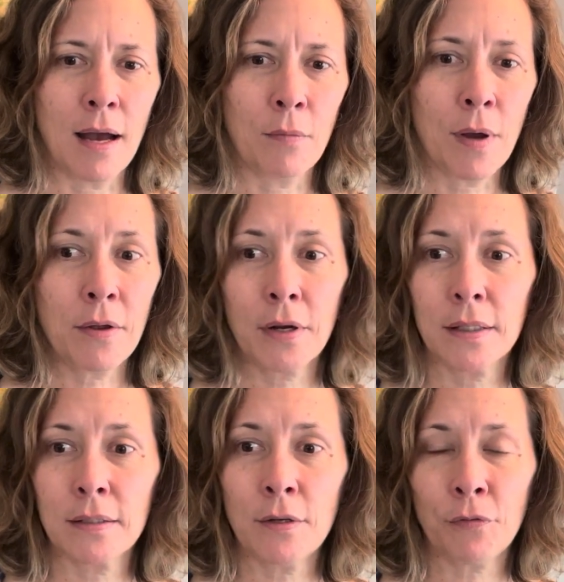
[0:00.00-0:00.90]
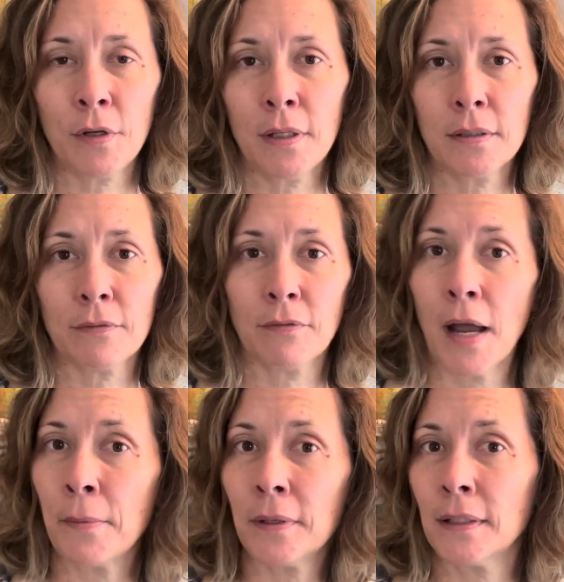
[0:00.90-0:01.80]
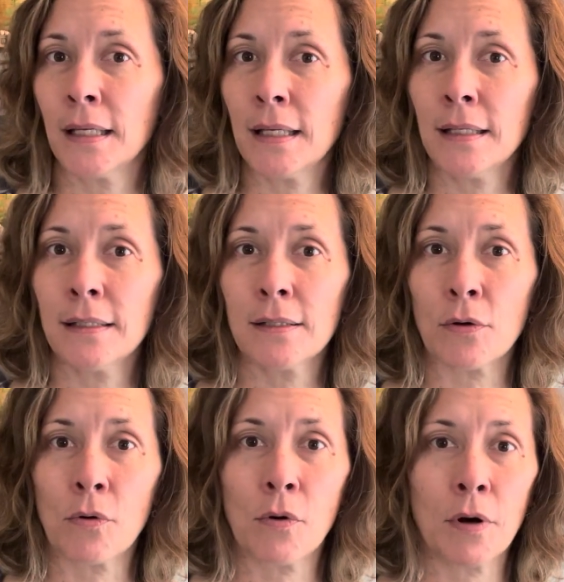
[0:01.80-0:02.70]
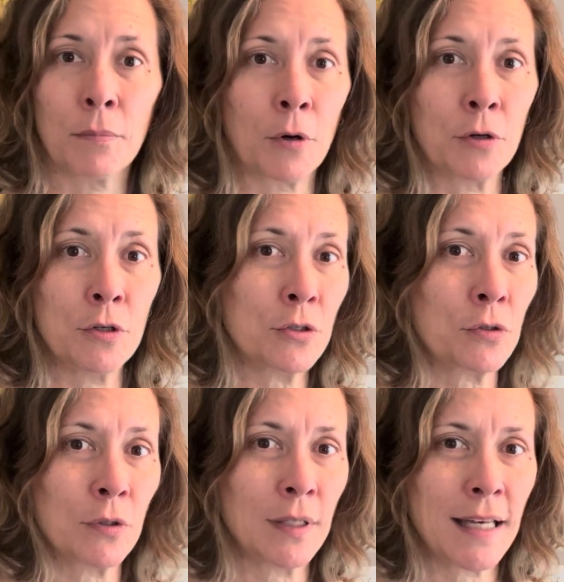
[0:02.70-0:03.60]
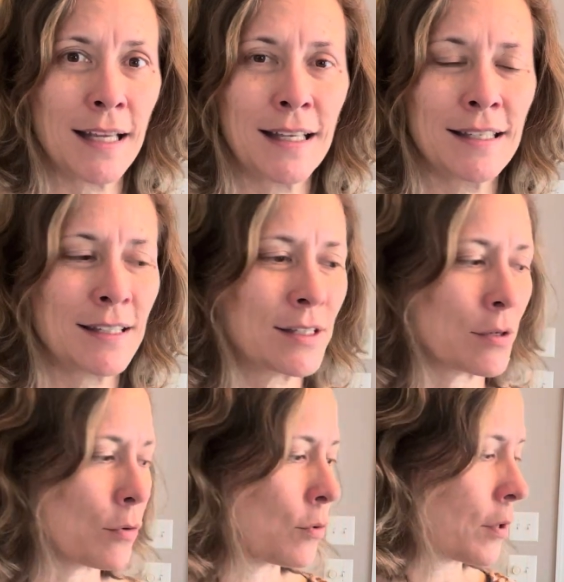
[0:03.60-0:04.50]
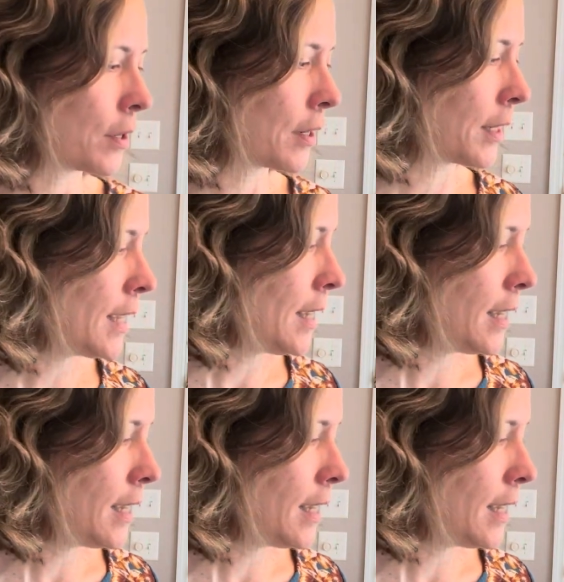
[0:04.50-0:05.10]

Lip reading: whether it's different vibrant linens or more neutral linens or